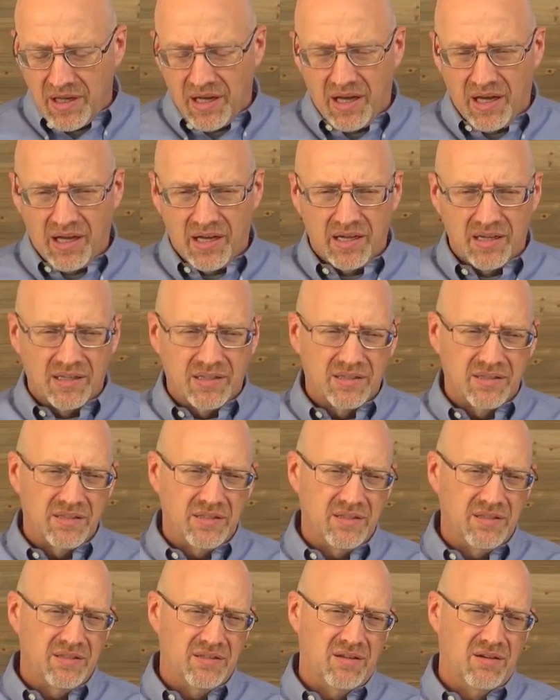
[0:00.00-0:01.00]
uh,
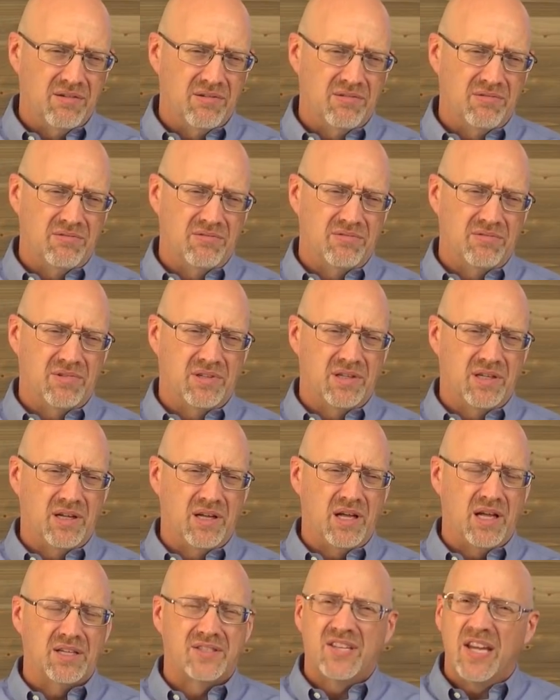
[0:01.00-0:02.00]
you know,
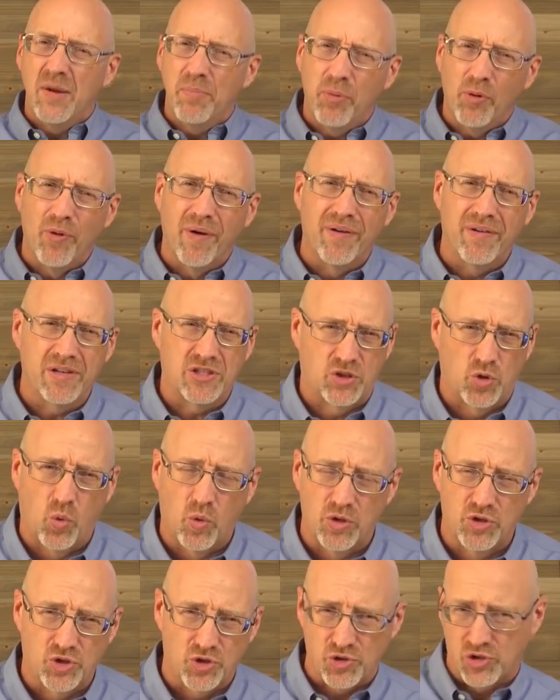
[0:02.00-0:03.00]
a temporary
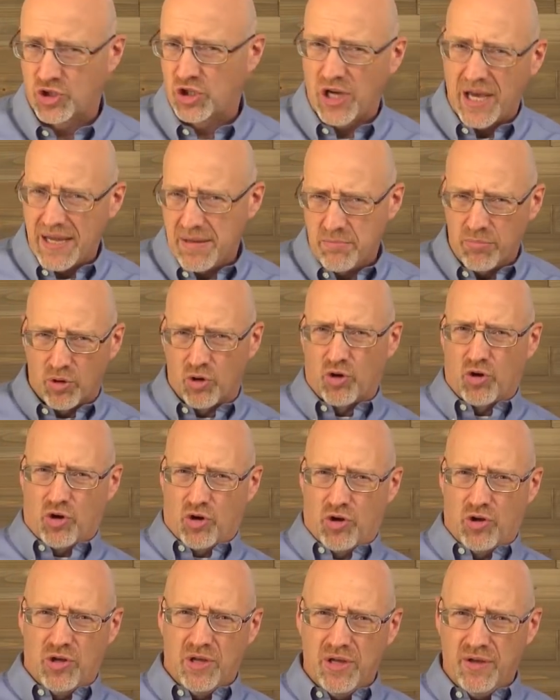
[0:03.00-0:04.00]
torture
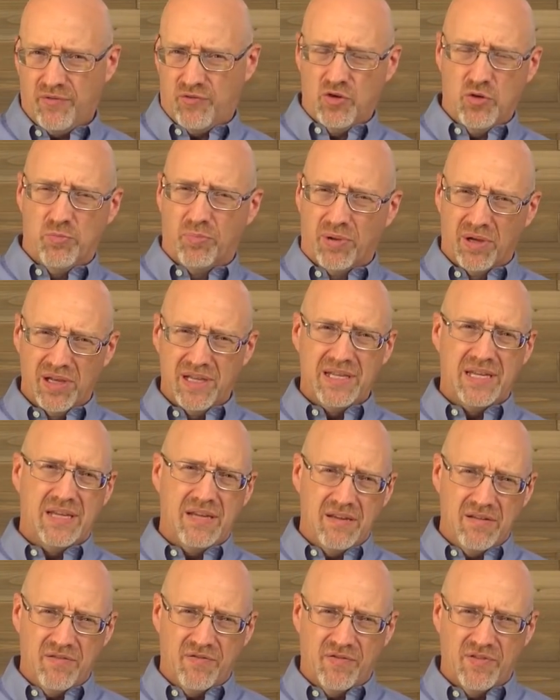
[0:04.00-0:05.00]
chamber if you
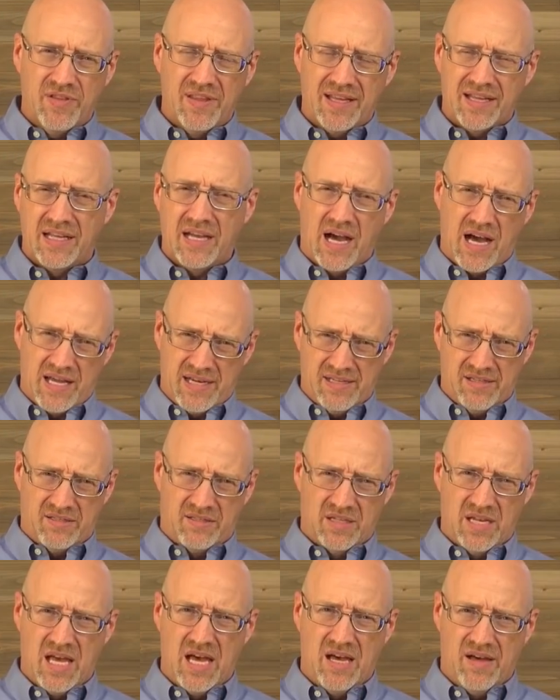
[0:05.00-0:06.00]
believe that God
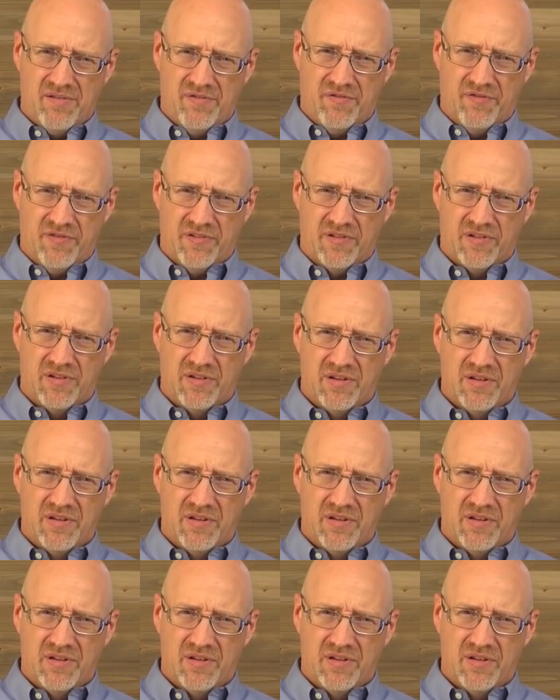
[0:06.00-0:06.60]
is love?